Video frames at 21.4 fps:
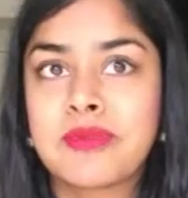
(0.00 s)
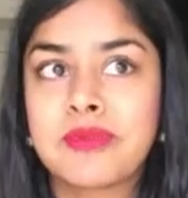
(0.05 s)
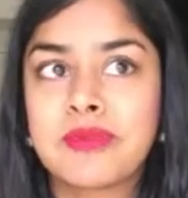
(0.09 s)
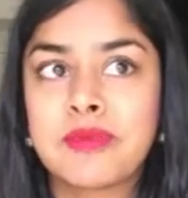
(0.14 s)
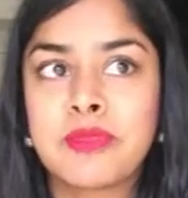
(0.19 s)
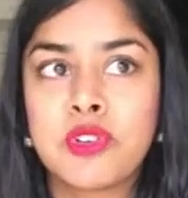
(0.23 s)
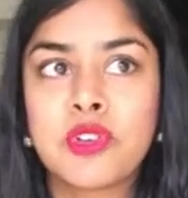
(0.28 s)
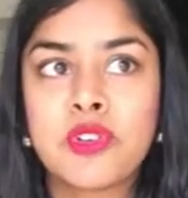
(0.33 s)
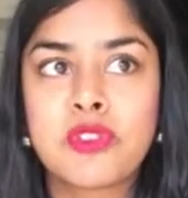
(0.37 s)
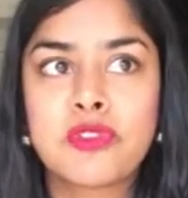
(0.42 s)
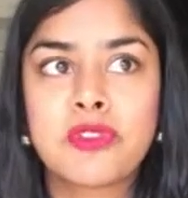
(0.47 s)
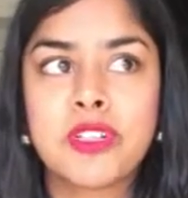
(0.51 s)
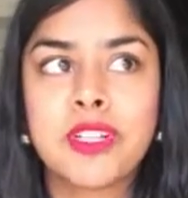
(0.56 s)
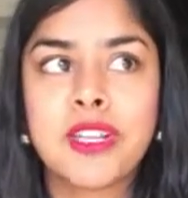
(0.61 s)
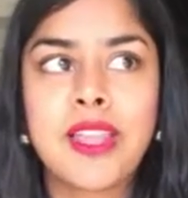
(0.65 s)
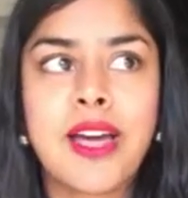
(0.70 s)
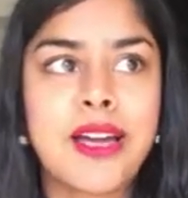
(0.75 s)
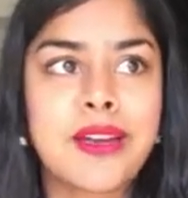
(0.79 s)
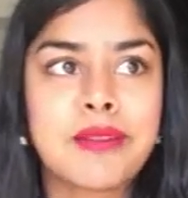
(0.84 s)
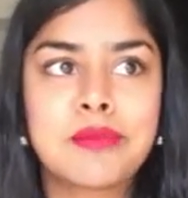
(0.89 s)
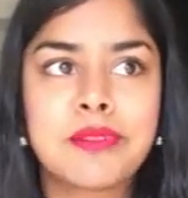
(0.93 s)
beautiful
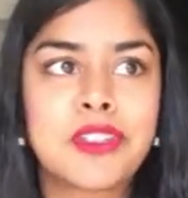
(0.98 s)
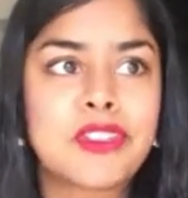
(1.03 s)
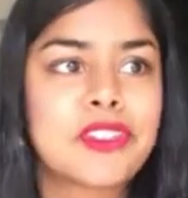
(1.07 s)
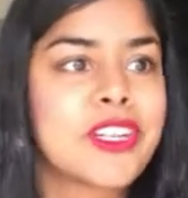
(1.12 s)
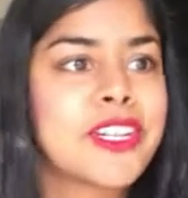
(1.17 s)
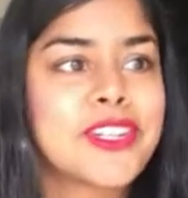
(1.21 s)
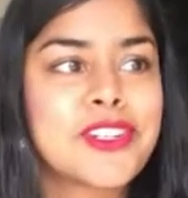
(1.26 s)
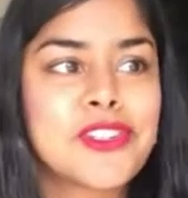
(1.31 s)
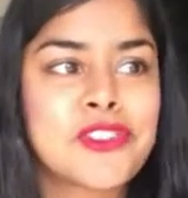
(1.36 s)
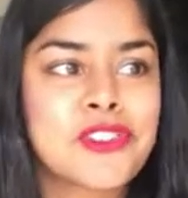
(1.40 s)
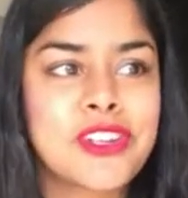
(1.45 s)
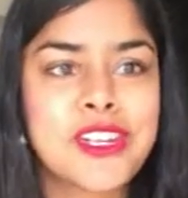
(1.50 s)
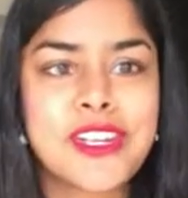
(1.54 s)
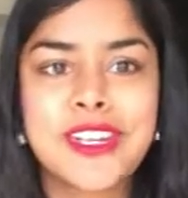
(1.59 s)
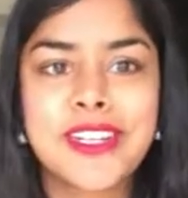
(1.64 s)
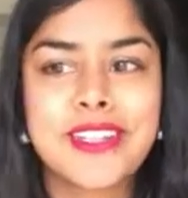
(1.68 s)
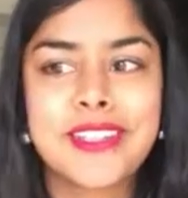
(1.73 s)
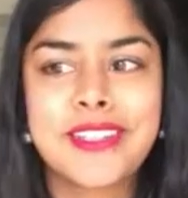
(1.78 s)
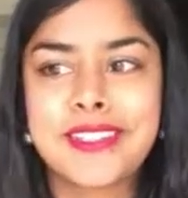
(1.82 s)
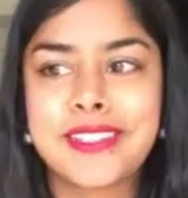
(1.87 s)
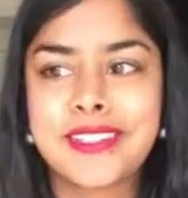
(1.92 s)
lime green
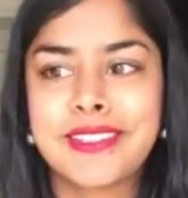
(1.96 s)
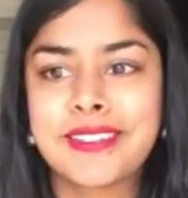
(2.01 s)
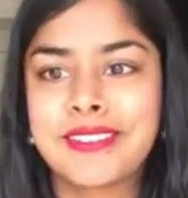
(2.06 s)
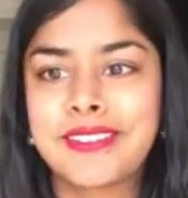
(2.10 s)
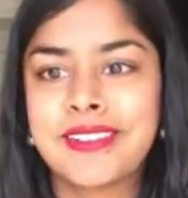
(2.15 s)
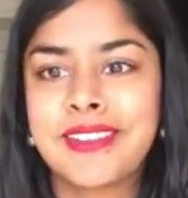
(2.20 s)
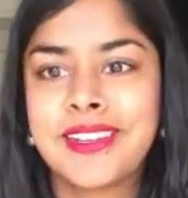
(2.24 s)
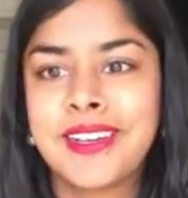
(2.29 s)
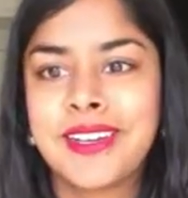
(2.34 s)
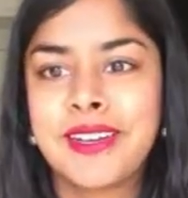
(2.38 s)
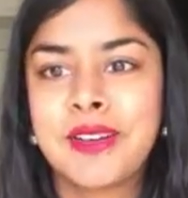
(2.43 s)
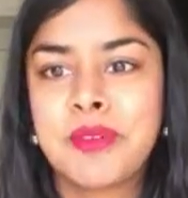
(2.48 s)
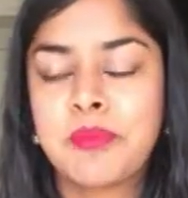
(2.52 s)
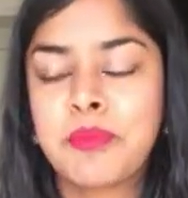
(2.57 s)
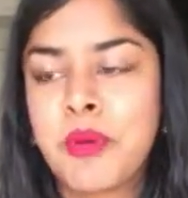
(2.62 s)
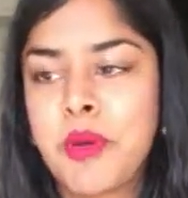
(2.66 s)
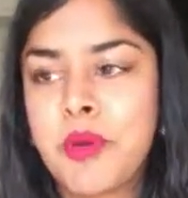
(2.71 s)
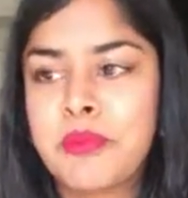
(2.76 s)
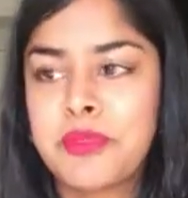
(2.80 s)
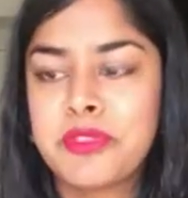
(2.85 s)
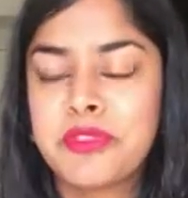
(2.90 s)
trees and
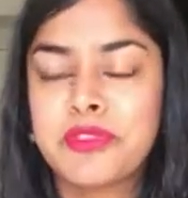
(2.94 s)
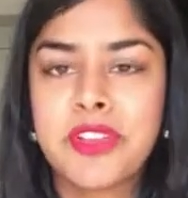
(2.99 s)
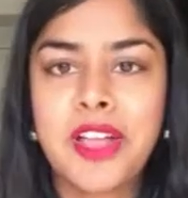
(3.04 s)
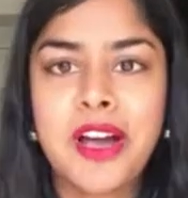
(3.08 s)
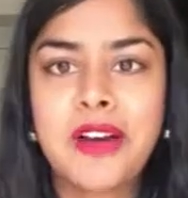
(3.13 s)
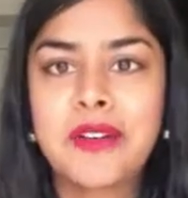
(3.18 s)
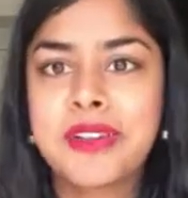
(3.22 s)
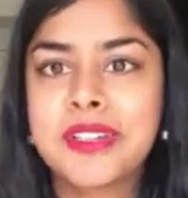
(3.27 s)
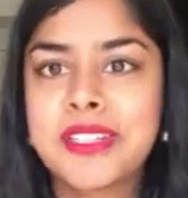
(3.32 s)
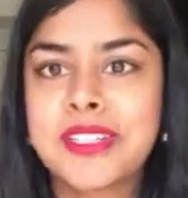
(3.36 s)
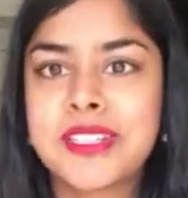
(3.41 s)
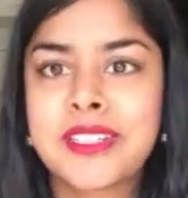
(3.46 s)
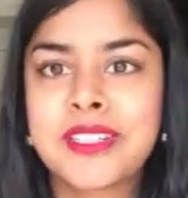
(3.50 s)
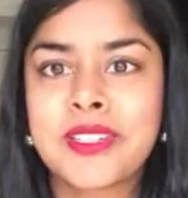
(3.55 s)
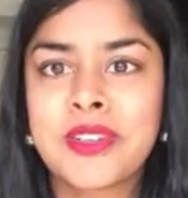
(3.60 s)
purple flowers.